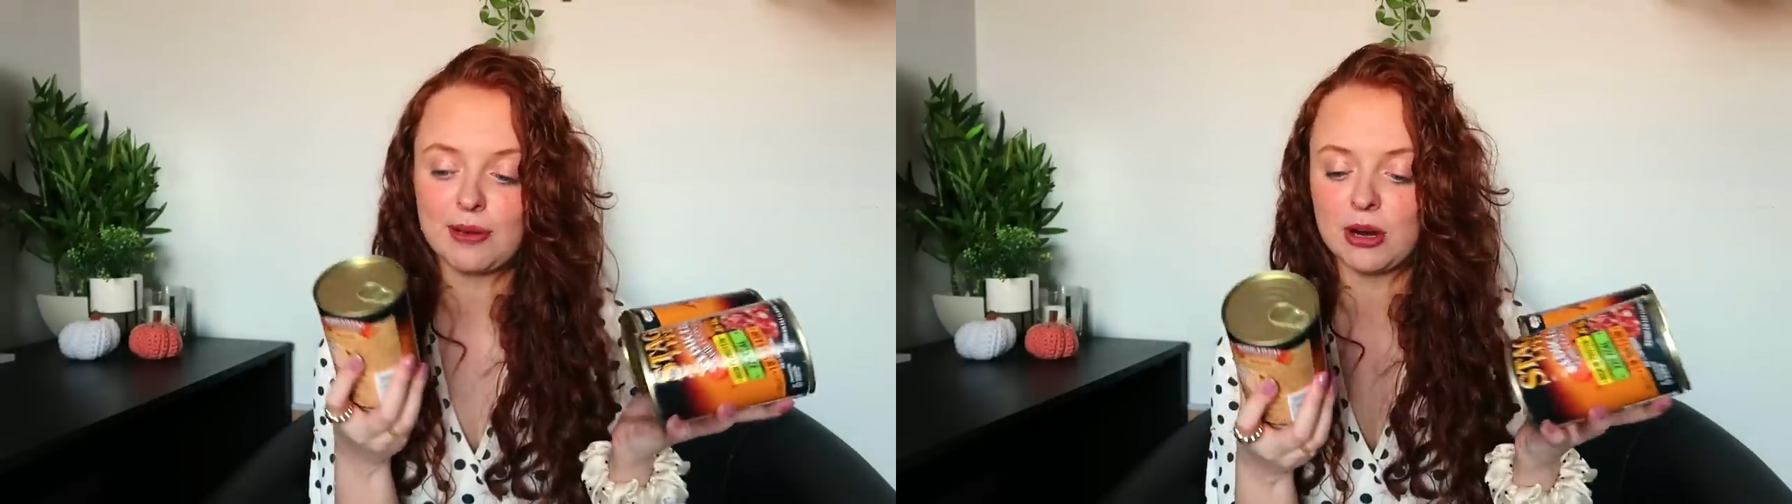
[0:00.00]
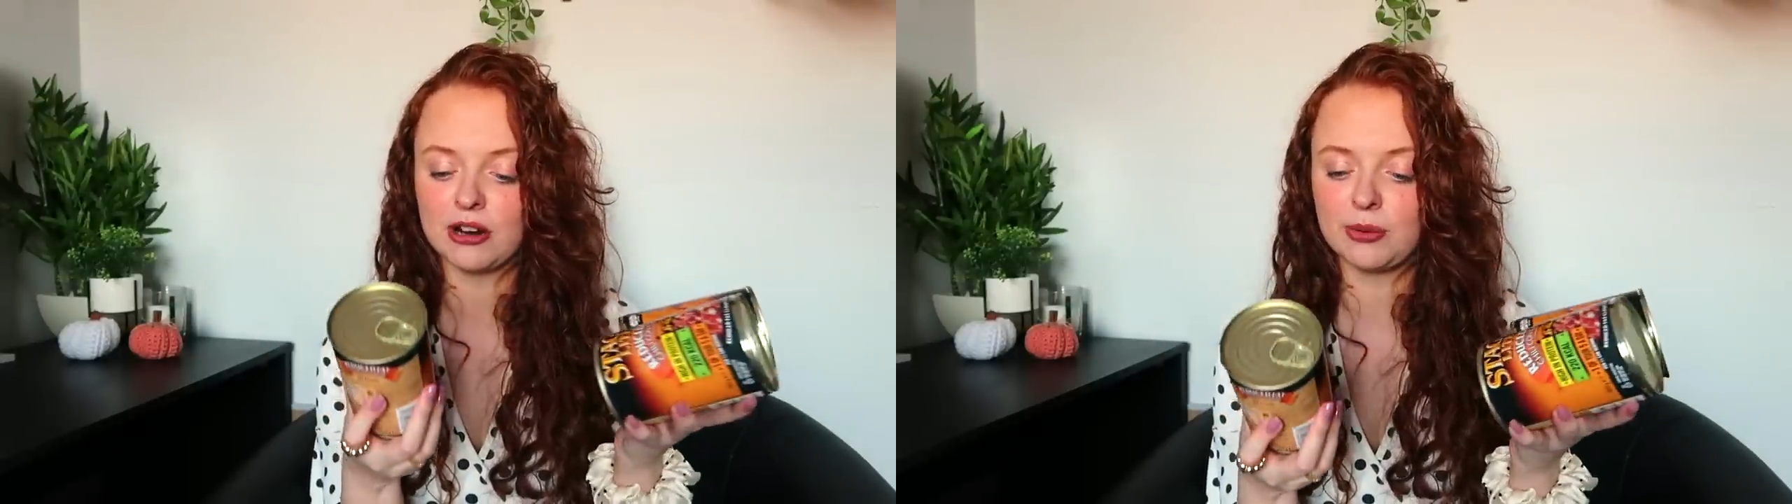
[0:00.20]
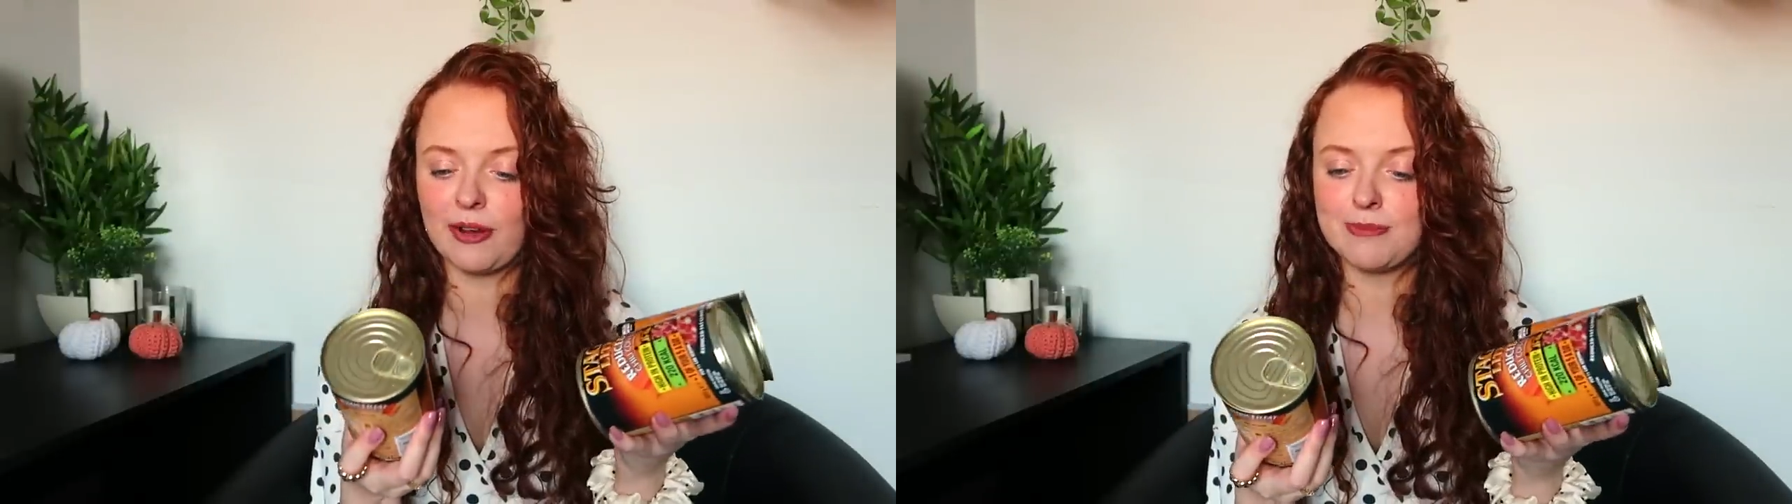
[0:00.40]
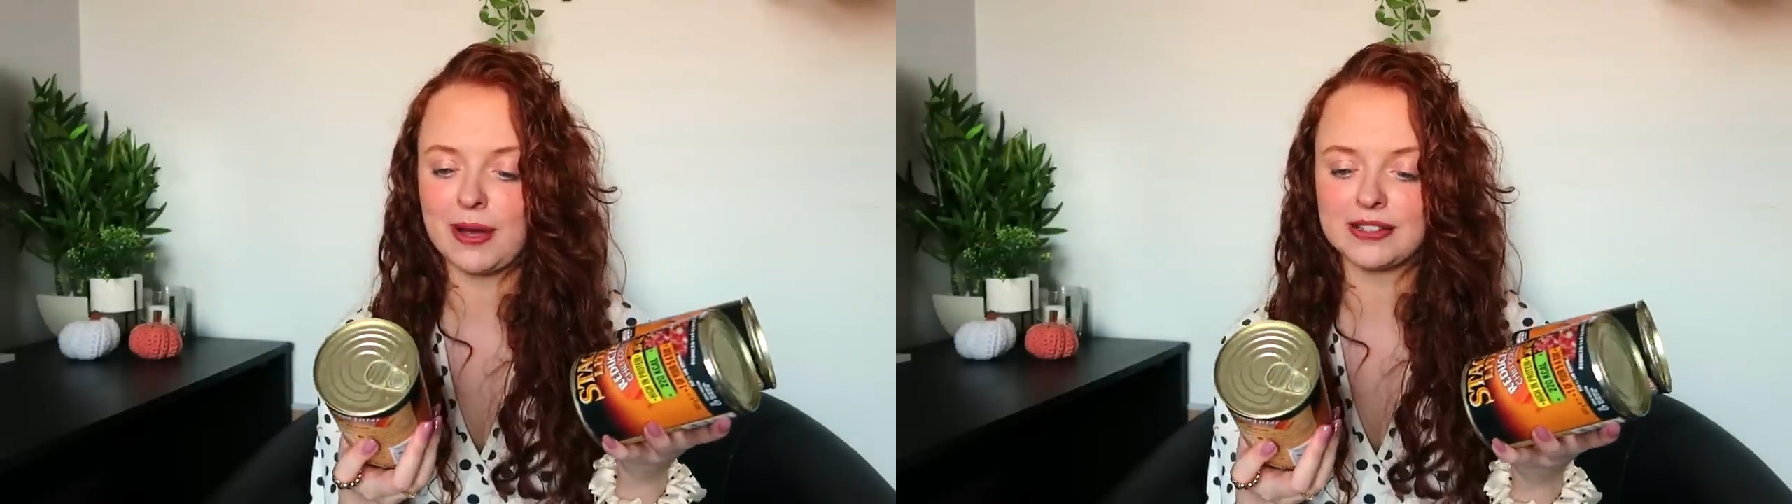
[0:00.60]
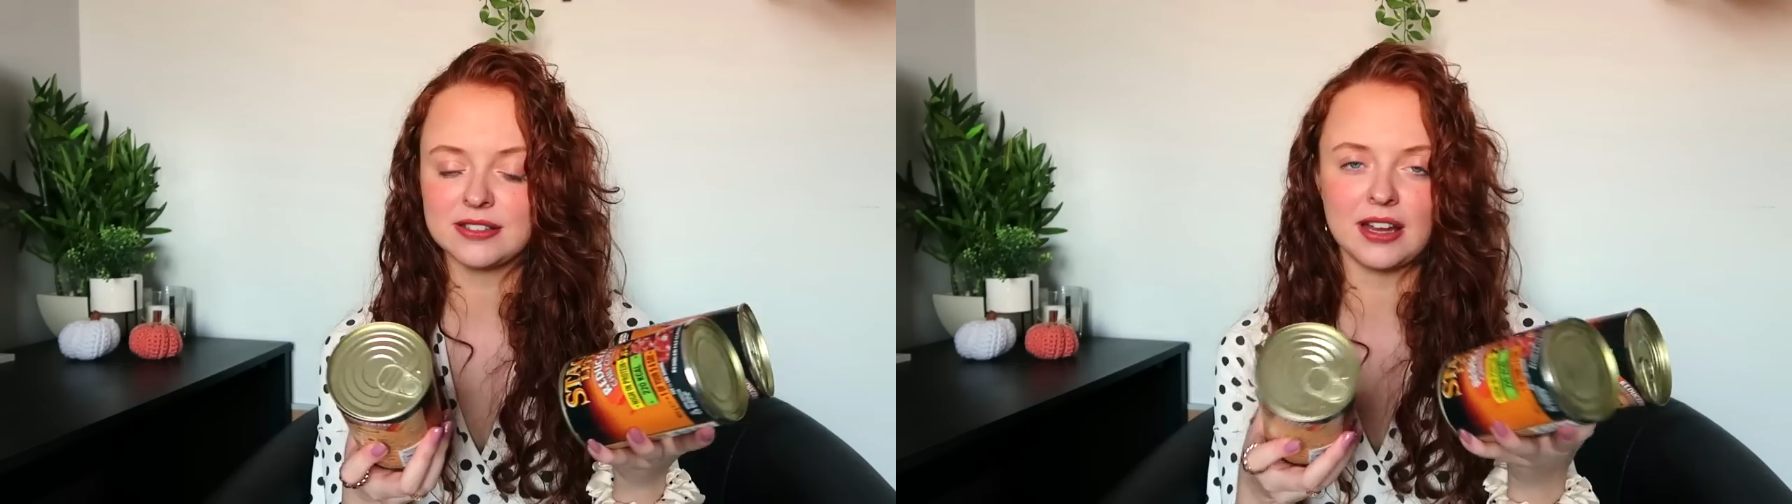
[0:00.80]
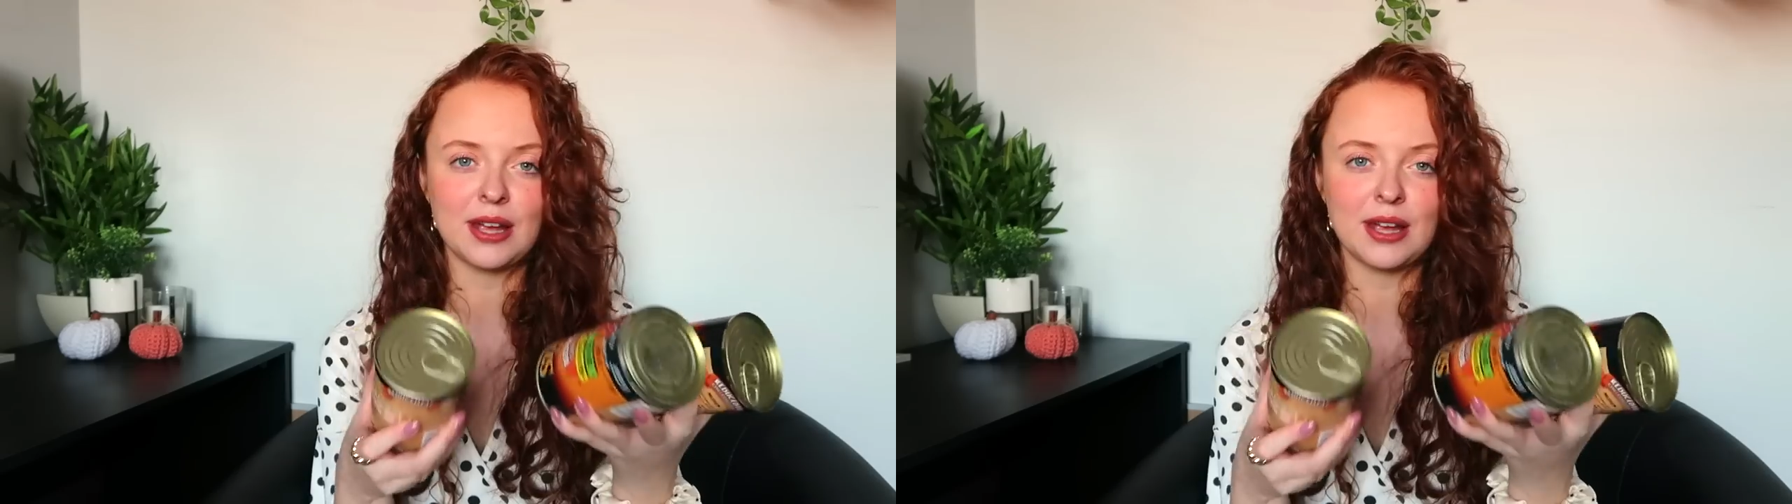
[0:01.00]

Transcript: that microwave pasta,